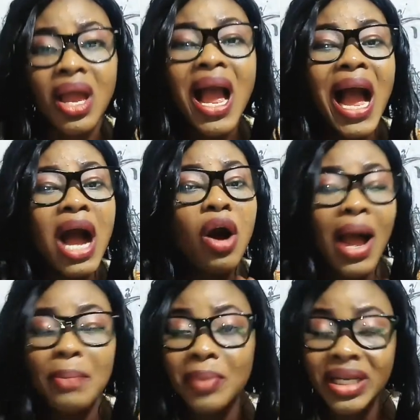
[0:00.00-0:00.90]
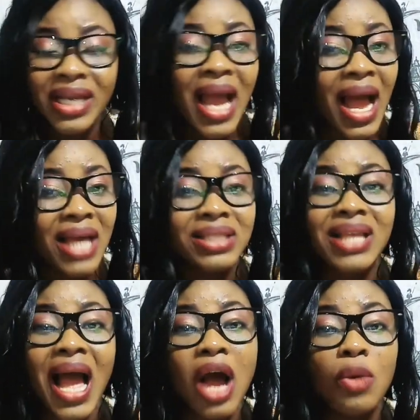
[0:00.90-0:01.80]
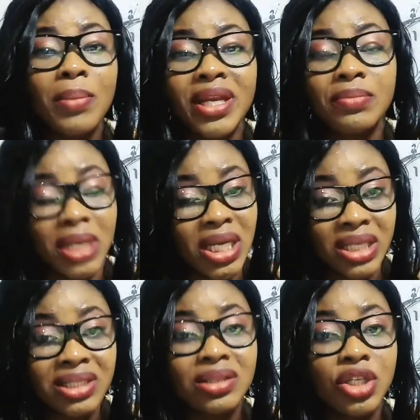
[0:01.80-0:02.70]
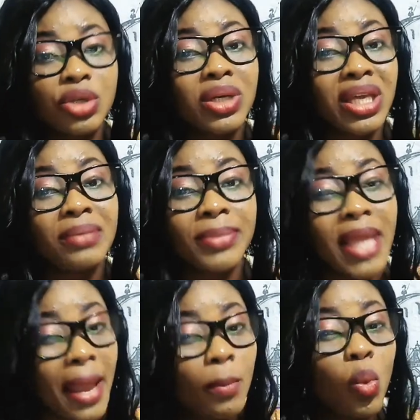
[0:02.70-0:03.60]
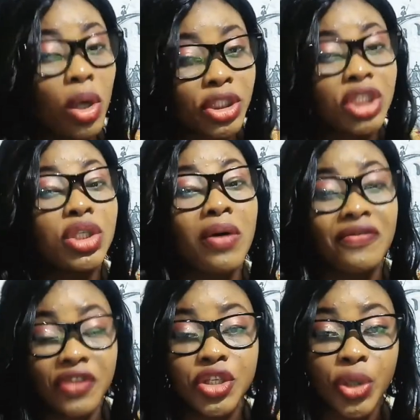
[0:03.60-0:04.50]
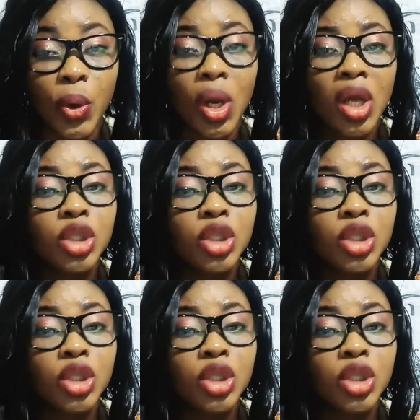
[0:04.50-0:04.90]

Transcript: How many hours, how many minutes do you keep them watching your video?